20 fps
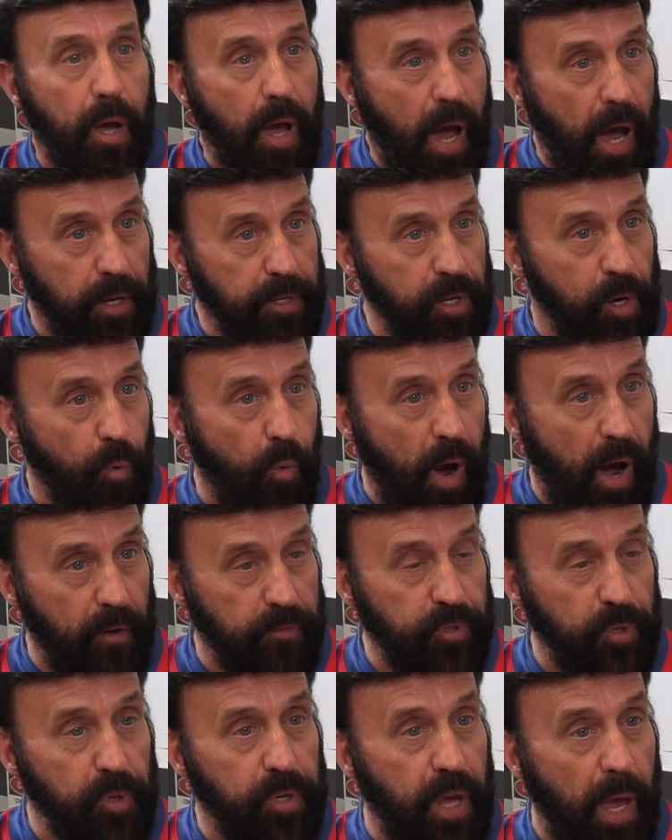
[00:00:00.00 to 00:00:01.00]
had to go
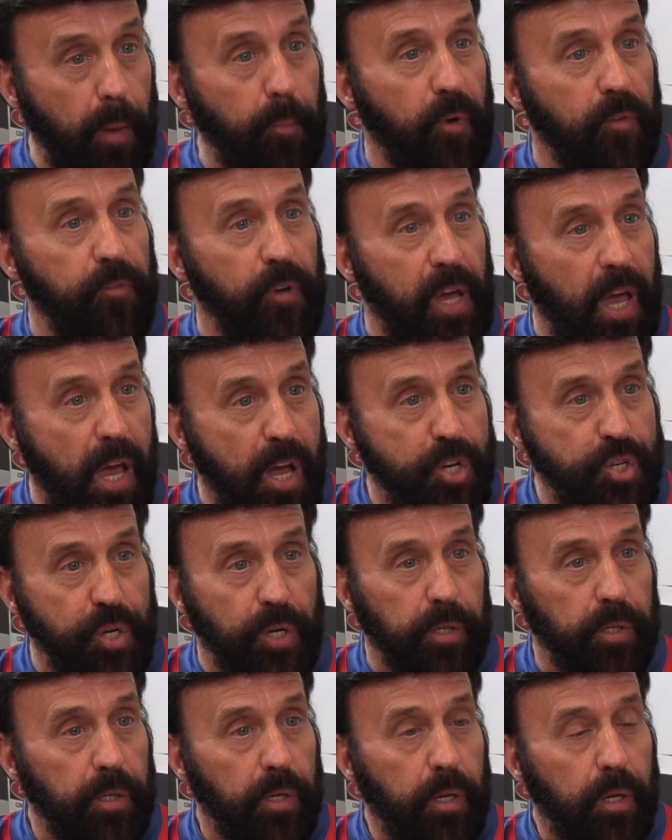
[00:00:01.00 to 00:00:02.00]
after gamification.